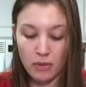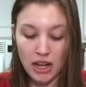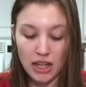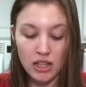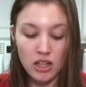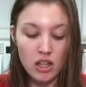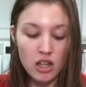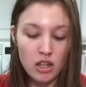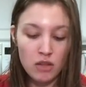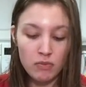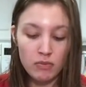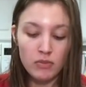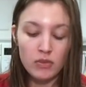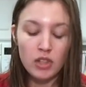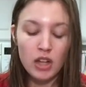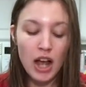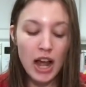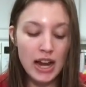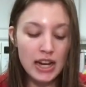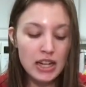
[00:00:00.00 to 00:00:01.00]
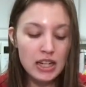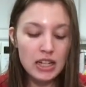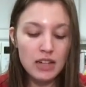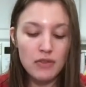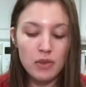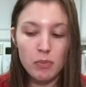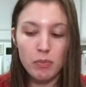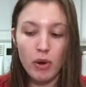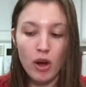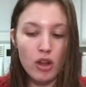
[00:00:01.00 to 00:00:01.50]
I didn't
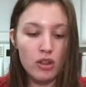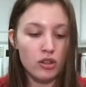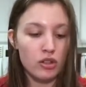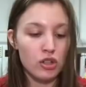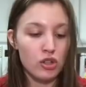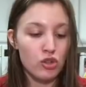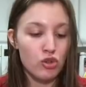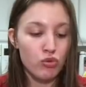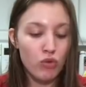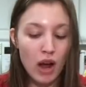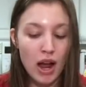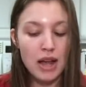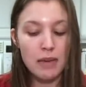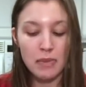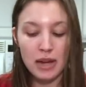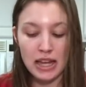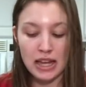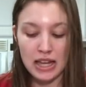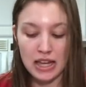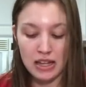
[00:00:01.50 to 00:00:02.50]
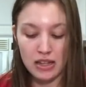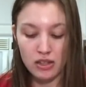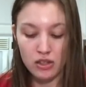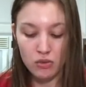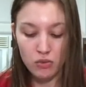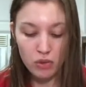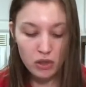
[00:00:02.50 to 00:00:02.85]
even bother to dry my hands.